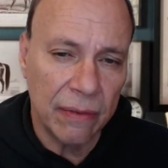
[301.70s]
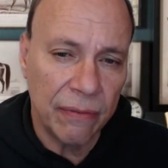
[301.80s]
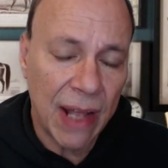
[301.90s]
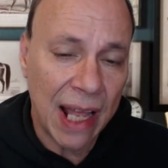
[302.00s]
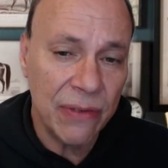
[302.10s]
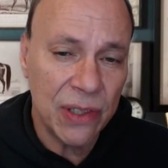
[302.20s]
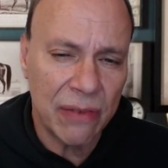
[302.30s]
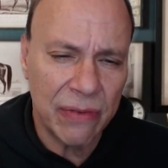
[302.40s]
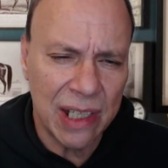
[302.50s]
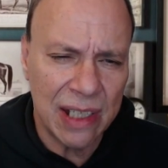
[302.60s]

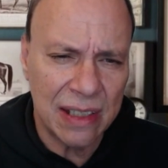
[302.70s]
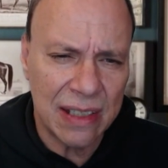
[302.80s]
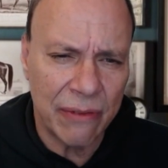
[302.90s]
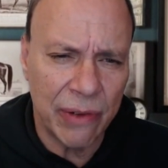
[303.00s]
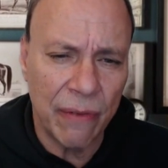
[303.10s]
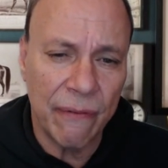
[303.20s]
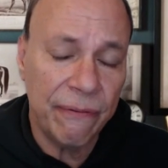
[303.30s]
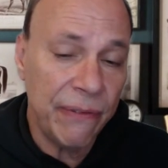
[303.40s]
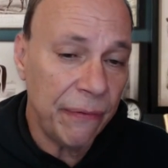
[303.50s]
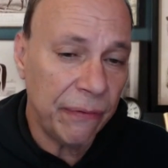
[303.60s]

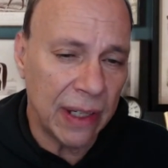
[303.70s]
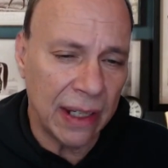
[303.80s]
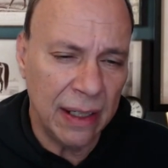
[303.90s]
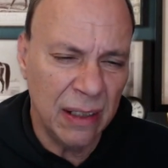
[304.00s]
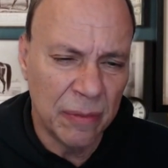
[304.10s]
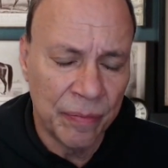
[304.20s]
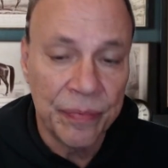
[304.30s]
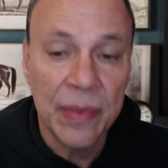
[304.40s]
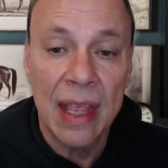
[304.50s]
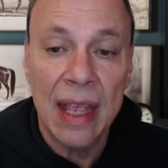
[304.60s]
577.50.
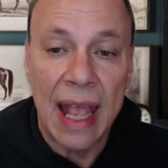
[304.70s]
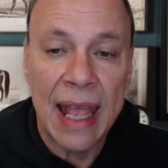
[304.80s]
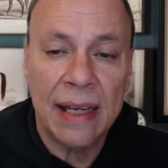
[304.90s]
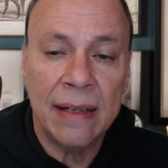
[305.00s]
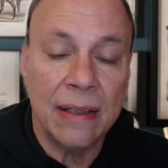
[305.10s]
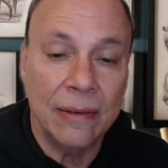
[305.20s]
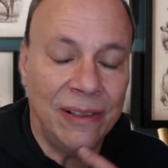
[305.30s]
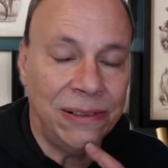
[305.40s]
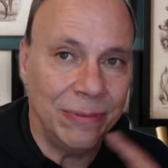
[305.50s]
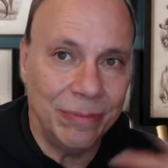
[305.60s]
And
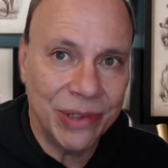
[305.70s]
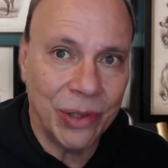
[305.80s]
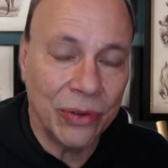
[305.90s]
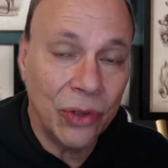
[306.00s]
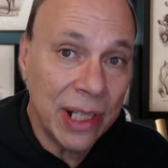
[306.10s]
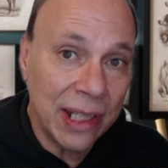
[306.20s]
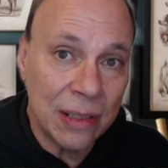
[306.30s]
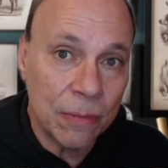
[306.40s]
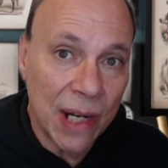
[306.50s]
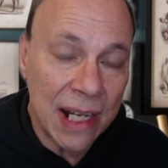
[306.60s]
so look at
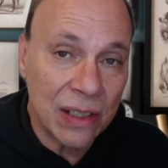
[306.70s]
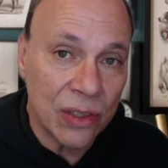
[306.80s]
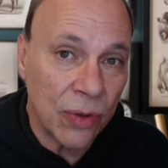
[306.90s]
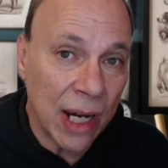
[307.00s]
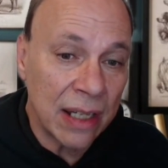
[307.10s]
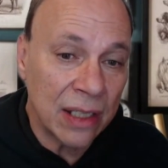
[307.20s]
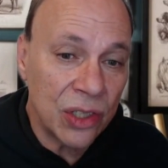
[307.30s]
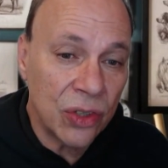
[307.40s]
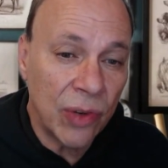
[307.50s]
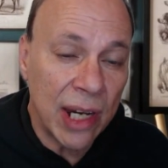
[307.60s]
these prices, right?
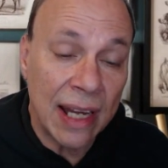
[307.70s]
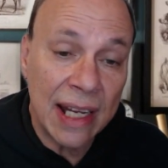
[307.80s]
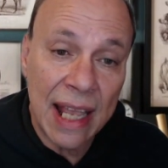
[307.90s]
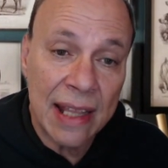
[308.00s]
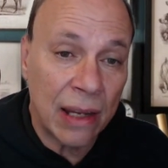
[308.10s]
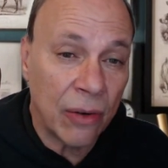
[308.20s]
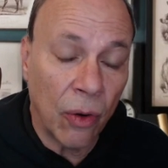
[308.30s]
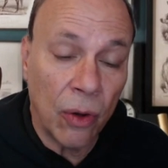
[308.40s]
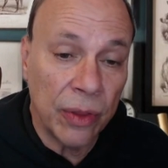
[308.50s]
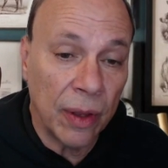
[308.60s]
Just three. And again,
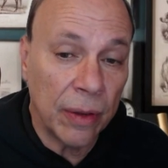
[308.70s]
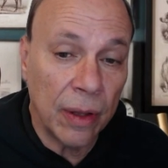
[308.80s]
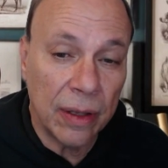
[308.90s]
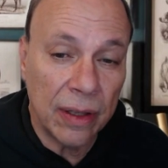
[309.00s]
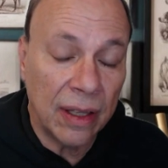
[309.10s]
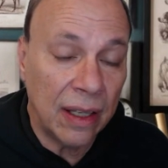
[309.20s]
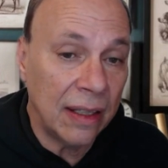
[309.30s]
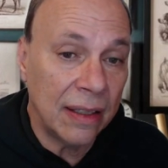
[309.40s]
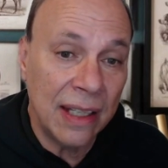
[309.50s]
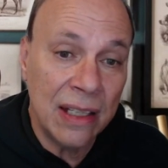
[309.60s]

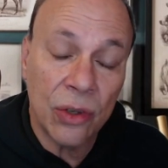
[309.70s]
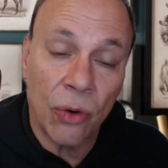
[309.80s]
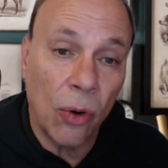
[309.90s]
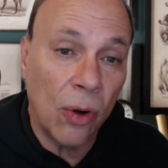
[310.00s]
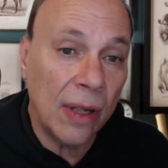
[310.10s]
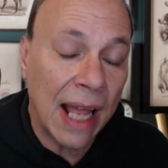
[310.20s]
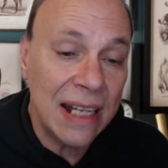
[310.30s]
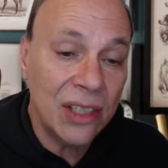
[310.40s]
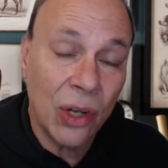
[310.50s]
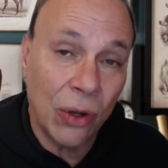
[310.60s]
these are all
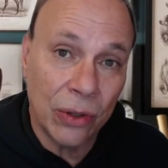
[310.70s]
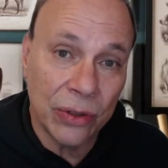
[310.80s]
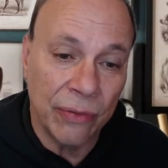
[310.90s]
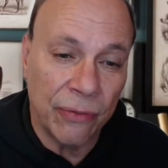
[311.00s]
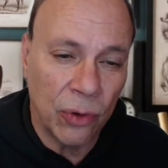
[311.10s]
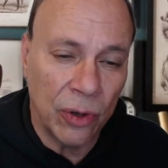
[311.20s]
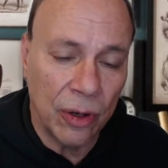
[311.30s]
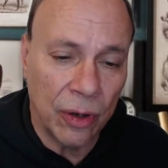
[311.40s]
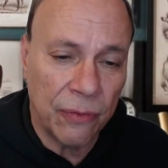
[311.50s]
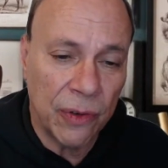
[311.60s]
ice cold,
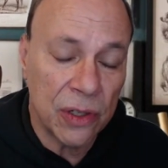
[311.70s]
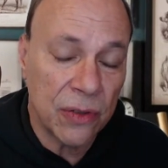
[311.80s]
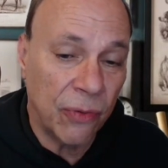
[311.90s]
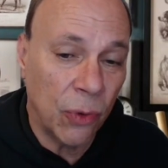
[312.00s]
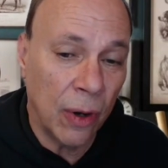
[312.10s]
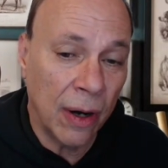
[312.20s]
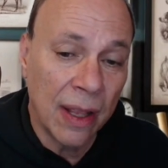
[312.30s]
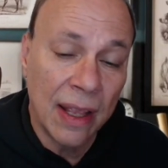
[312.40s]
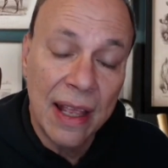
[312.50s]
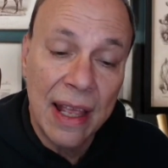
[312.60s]
the first four.
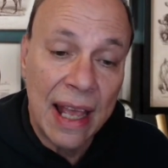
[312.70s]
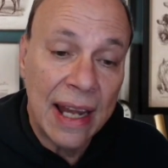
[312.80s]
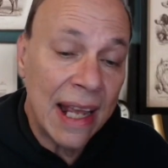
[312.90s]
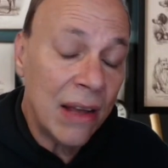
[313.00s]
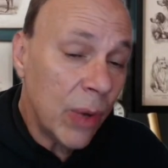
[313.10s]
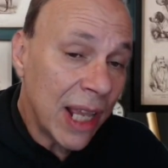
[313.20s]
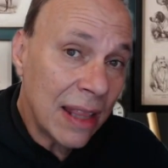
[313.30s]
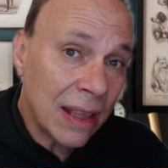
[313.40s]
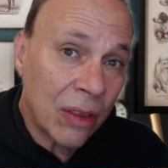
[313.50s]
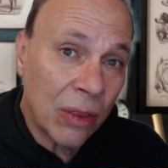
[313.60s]
And now we
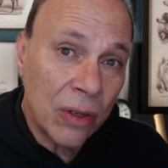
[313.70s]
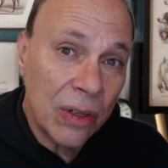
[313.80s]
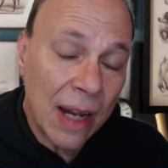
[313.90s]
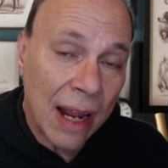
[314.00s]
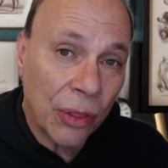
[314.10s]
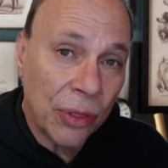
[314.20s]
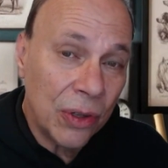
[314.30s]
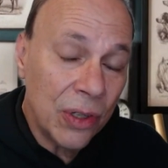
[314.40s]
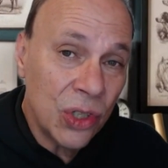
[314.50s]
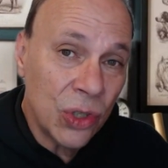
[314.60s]
got our
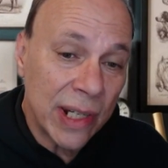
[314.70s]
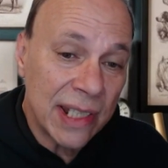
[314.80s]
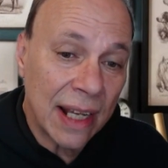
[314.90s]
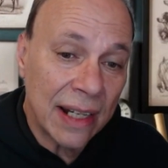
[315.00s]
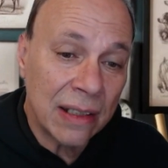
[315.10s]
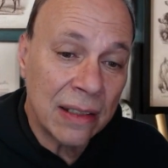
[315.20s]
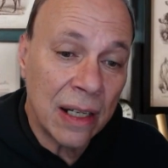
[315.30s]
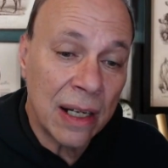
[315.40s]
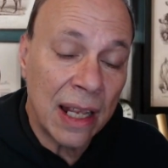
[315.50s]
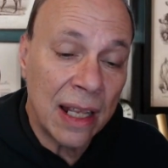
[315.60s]
third choice got it
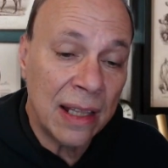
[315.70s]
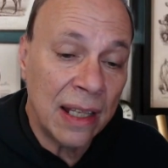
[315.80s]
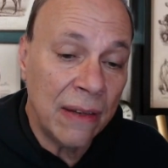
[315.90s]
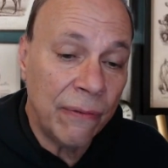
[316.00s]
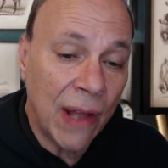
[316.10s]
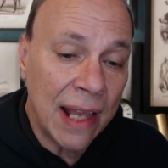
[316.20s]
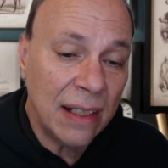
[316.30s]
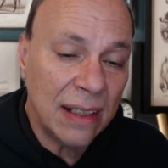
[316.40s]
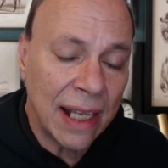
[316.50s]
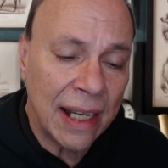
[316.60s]
done in the
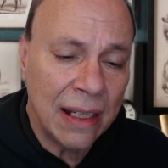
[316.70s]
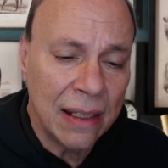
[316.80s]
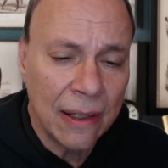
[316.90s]
final leg